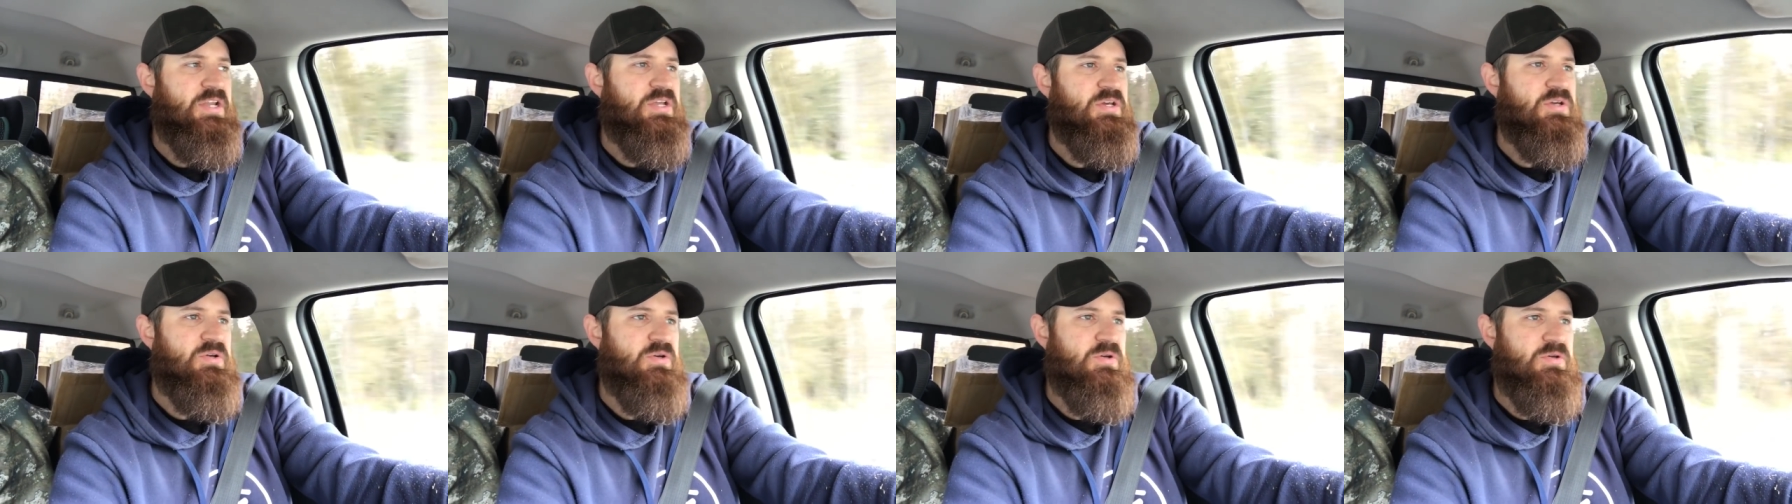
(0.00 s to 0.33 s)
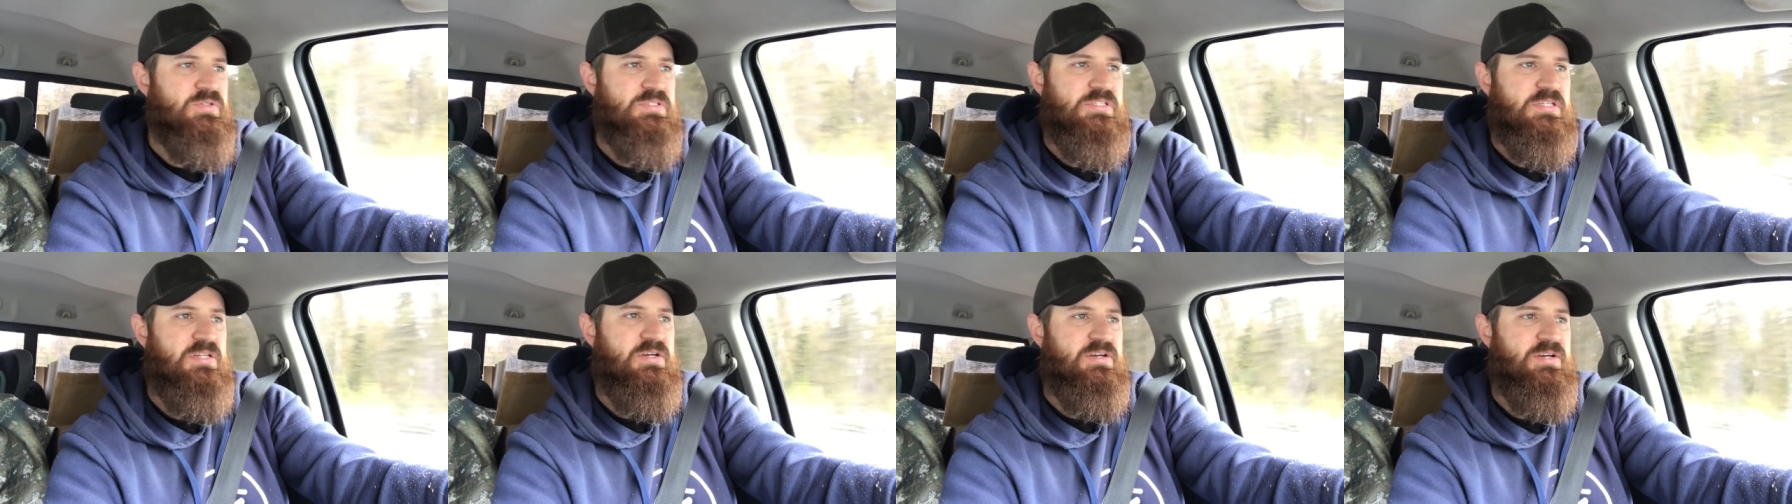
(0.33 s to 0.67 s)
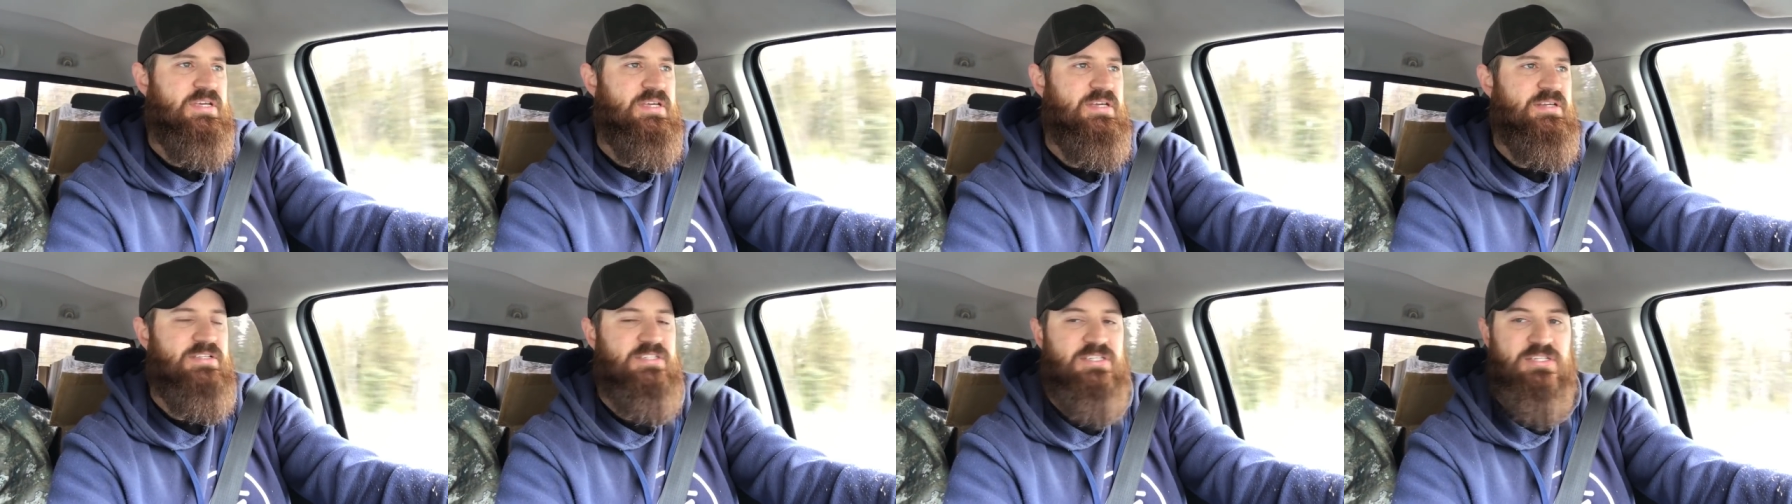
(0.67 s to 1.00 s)
who's
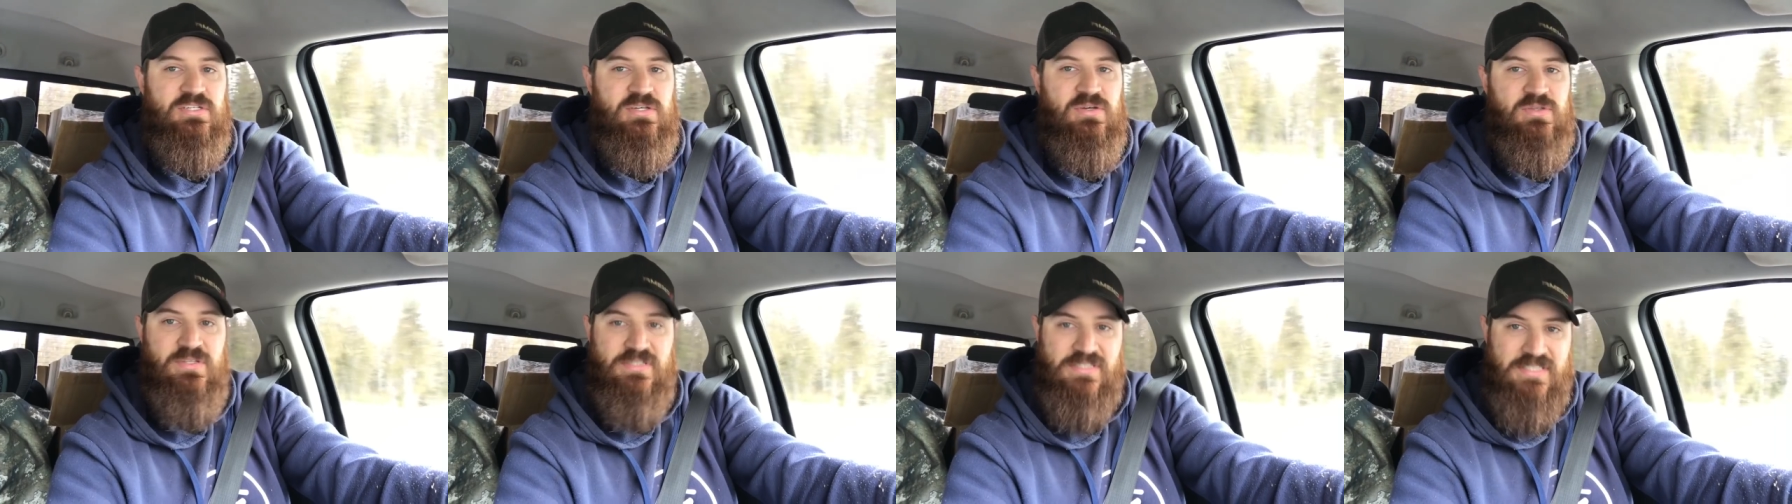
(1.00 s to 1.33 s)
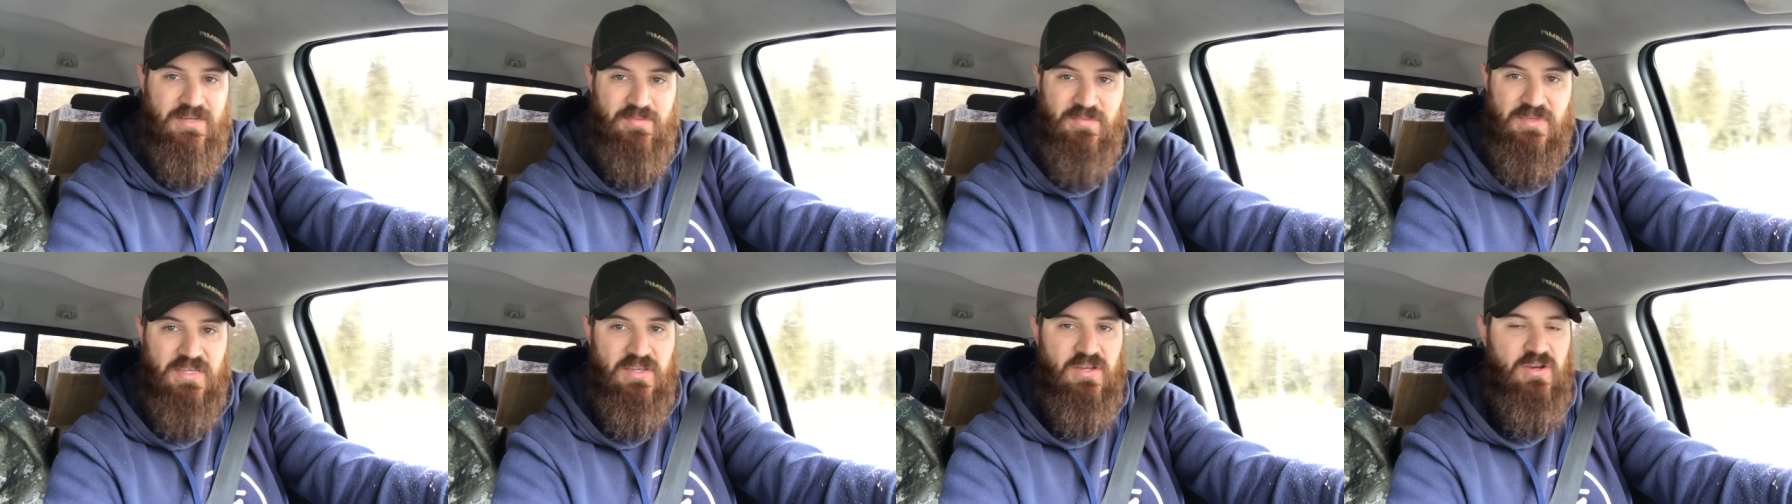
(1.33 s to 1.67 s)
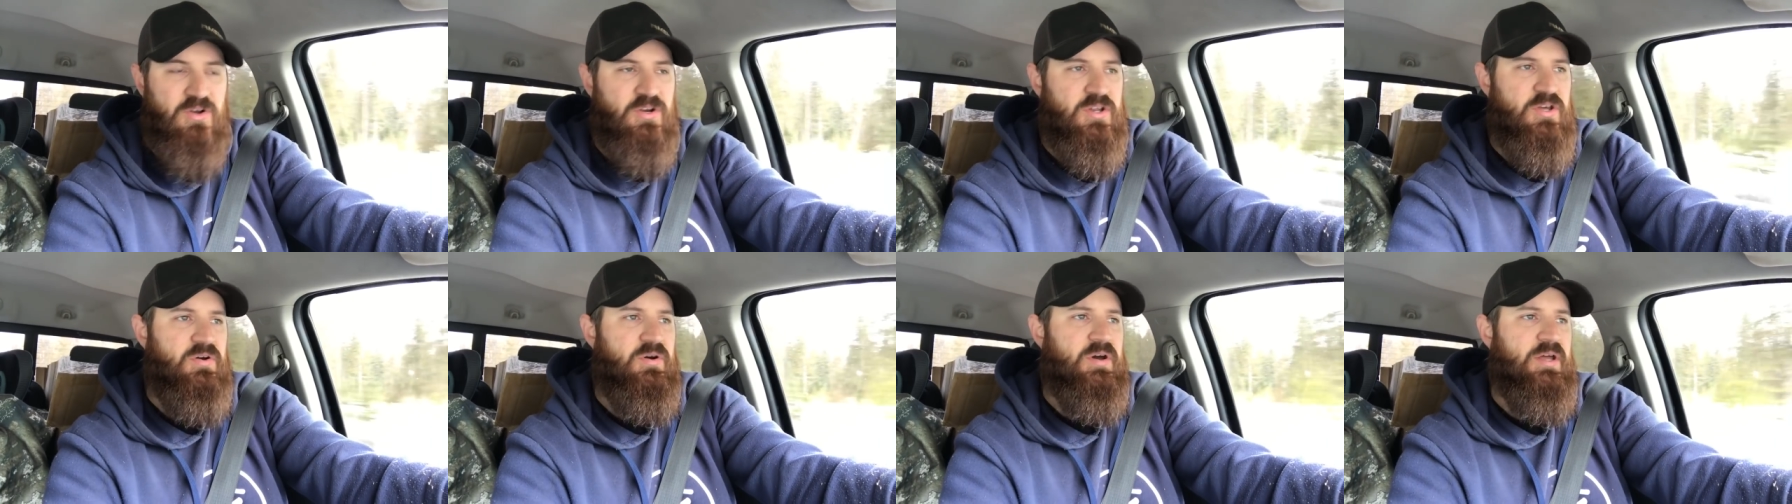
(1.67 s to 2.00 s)
looking to do the same thing you're
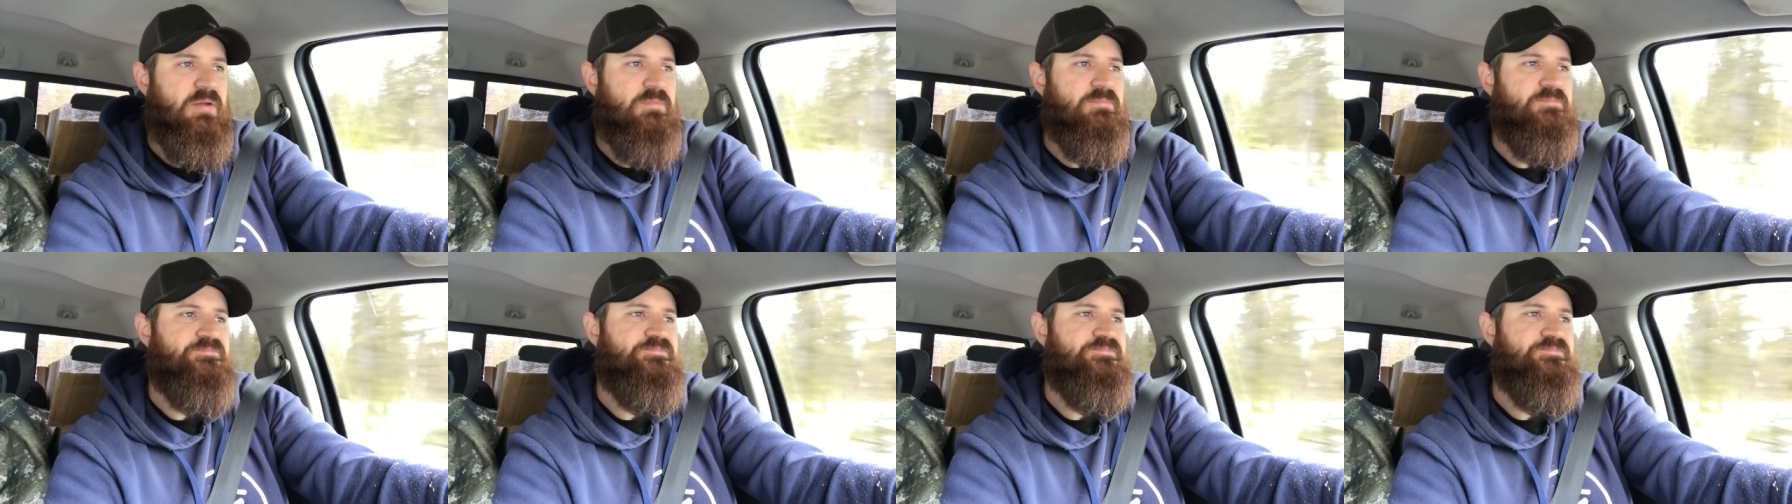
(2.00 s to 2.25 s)
doing.